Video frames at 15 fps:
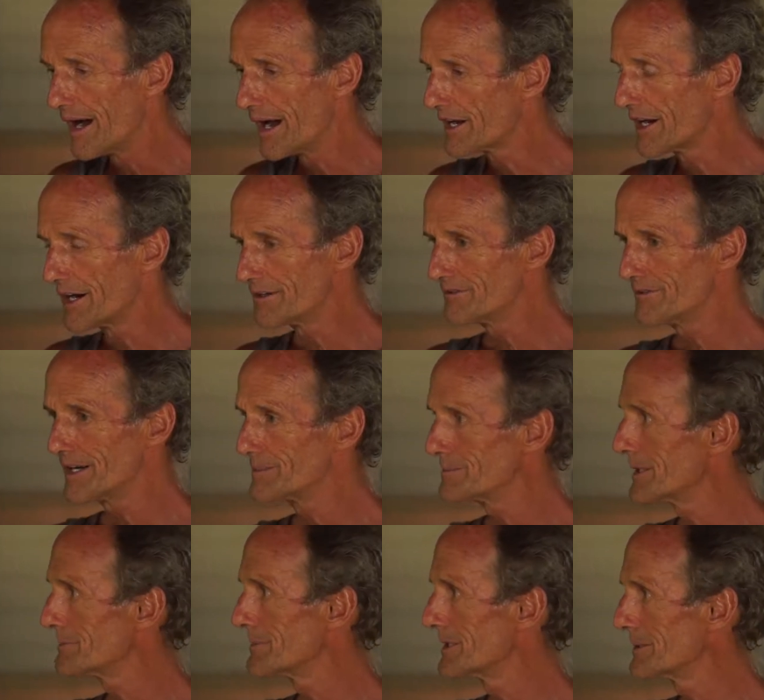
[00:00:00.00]
I can't
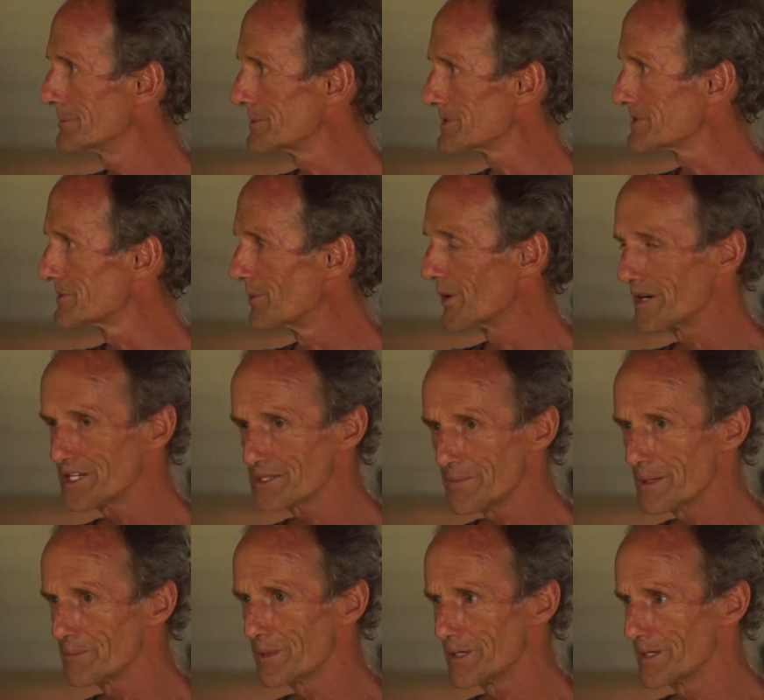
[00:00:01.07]
find my purpose. What is
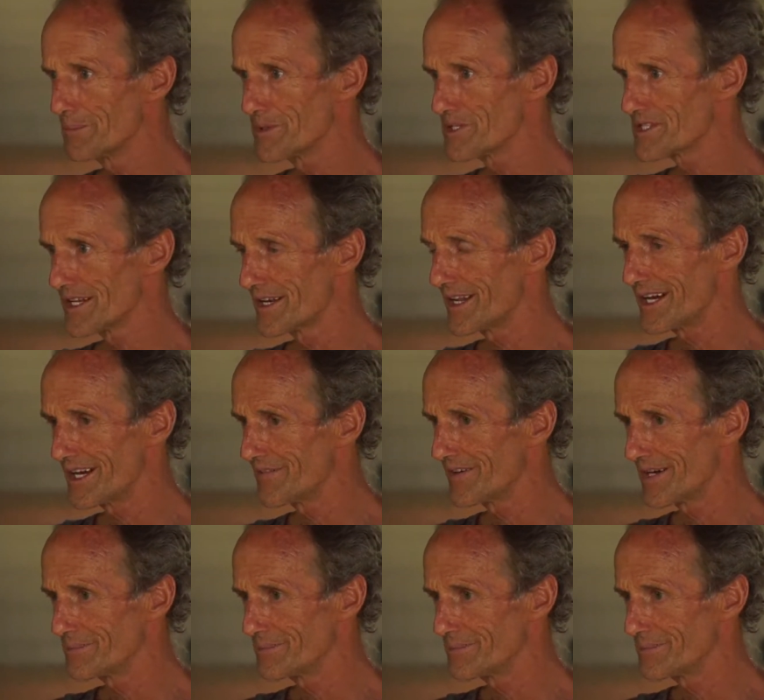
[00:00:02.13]
my purpose in life?